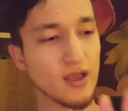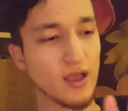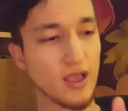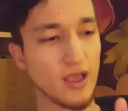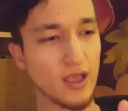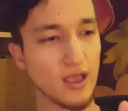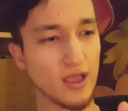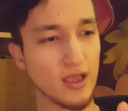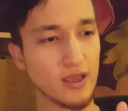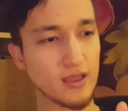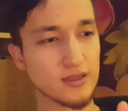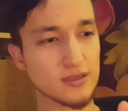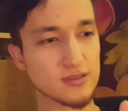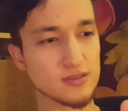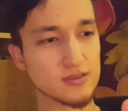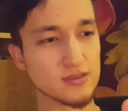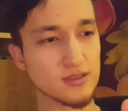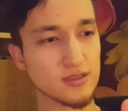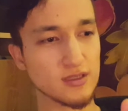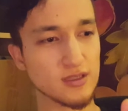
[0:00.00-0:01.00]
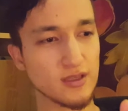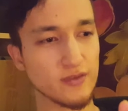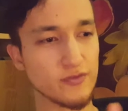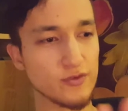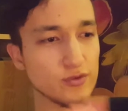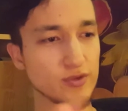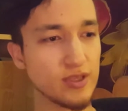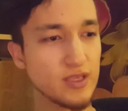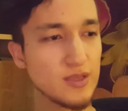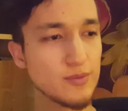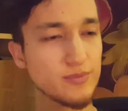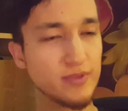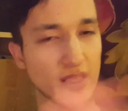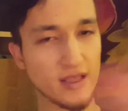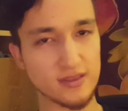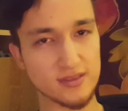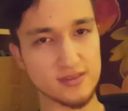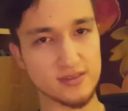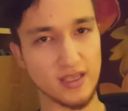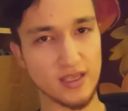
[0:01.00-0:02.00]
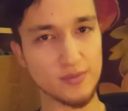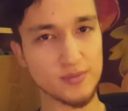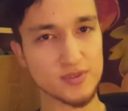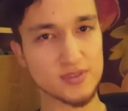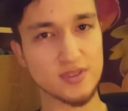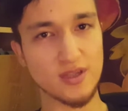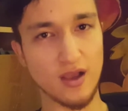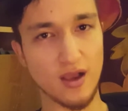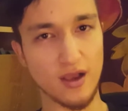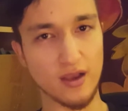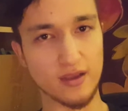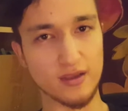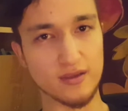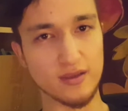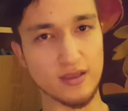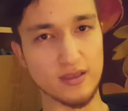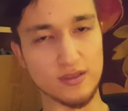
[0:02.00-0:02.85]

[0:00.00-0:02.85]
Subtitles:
And if you keep that same stock